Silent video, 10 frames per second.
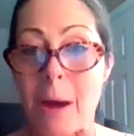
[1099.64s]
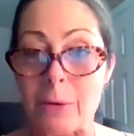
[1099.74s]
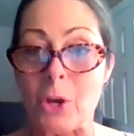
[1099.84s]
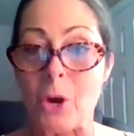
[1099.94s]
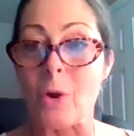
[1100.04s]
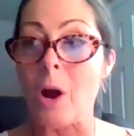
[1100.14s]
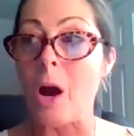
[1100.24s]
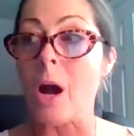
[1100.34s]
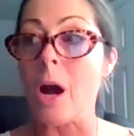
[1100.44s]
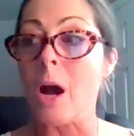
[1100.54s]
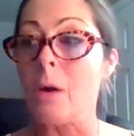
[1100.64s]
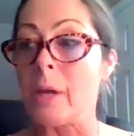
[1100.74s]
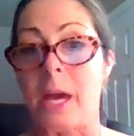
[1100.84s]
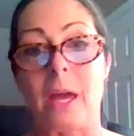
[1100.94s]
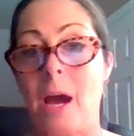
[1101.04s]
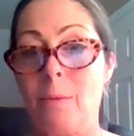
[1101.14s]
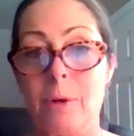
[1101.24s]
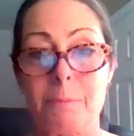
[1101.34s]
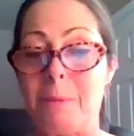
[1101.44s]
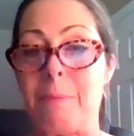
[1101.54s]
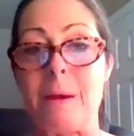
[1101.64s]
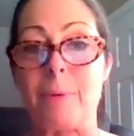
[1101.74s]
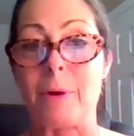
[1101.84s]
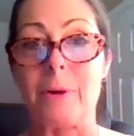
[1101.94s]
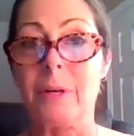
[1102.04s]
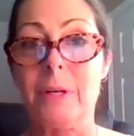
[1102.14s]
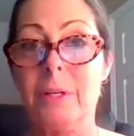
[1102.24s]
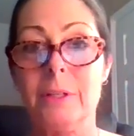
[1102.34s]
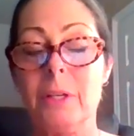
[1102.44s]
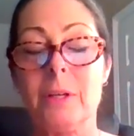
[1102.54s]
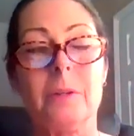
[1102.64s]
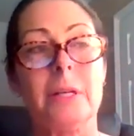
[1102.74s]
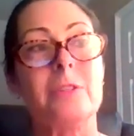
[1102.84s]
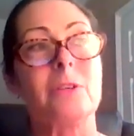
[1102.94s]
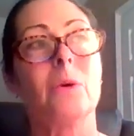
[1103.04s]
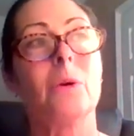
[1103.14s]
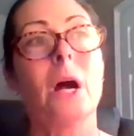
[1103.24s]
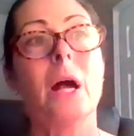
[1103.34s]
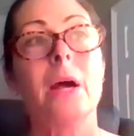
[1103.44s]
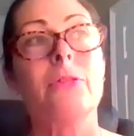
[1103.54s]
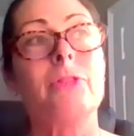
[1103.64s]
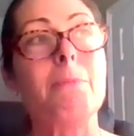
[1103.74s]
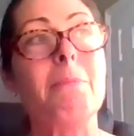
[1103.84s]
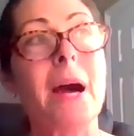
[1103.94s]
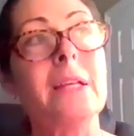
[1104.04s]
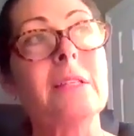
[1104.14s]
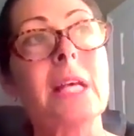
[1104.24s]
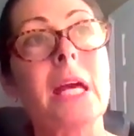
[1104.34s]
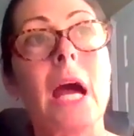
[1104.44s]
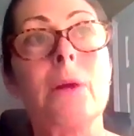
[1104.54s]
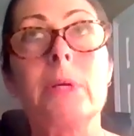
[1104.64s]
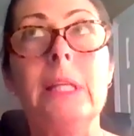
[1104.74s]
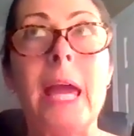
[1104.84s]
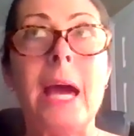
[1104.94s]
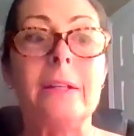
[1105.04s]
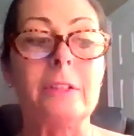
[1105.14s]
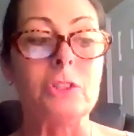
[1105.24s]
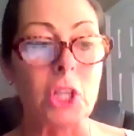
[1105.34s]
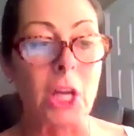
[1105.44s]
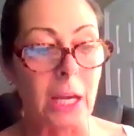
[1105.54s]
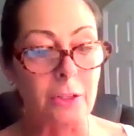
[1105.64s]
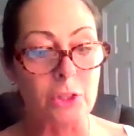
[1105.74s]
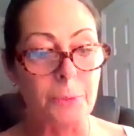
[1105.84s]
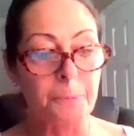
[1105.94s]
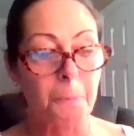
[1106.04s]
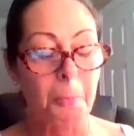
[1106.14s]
out and go, okay, I want to be a member, And so the mindset I really had to change,